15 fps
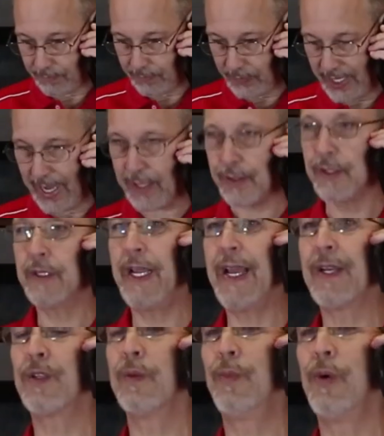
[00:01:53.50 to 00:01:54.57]
Yes,
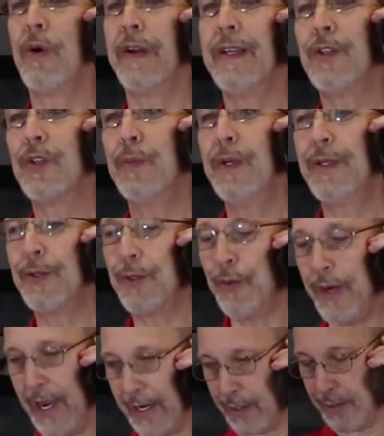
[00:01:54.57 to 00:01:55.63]
tech support, instruments
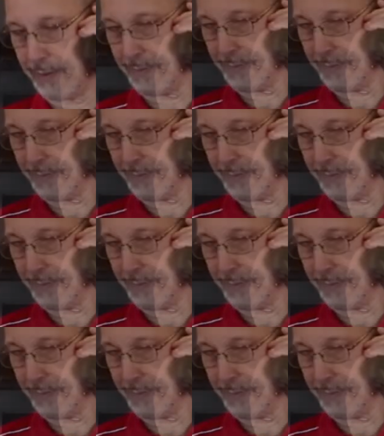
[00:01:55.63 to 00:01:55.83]
direct.